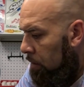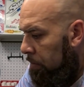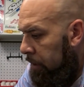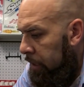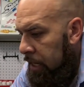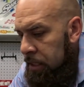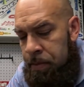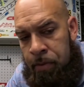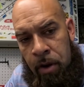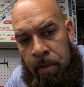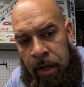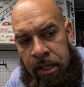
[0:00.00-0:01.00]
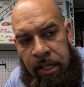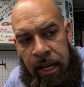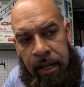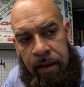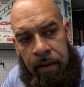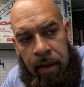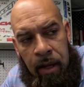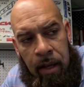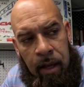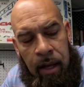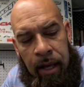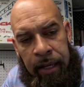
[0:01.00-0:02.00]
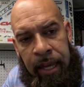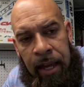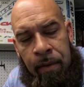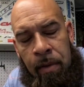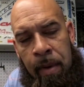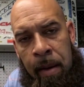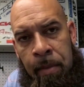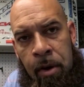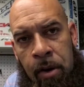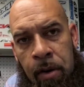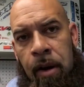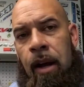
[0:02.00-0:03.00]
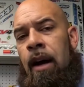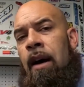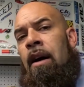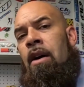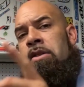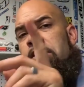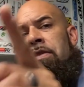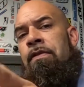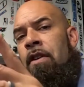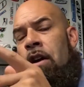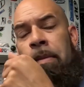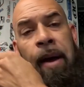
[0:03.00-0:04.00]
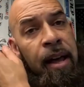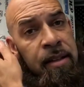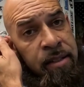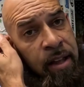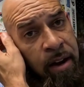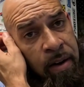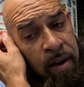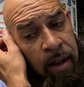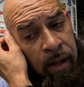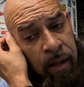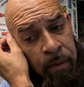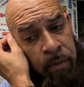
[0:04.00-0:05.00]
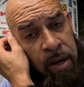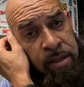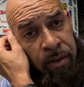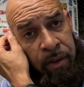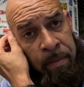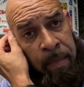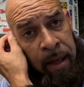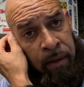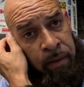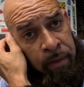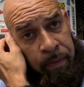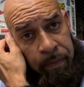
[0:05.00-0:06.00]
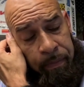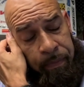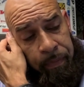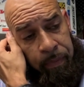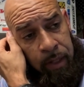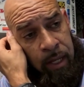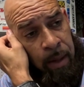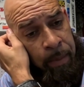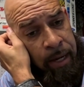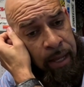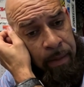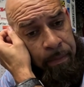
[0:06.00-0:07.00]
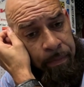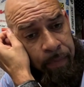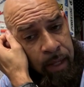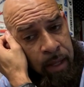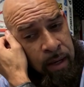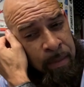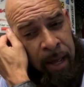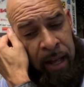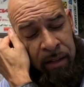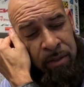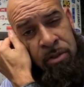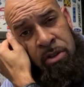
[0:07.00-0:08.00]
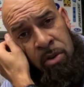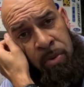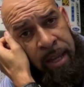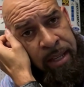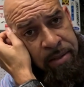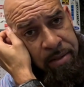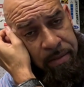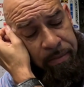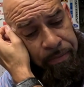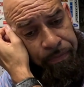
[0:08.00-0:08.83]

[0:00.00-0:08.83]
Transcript: But that's pretty much it. Again, remember, RC Farm has their Race on the Mountain coming up in about 2 weeks.